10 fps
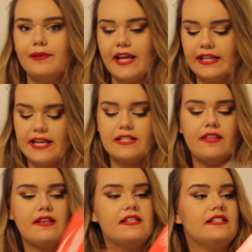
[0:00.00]
blanket.
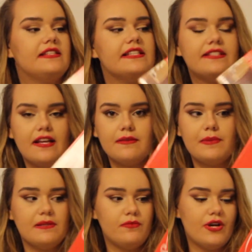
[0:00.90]
This is the
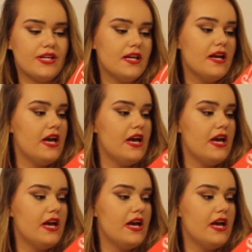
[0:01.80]
Sunbeam one.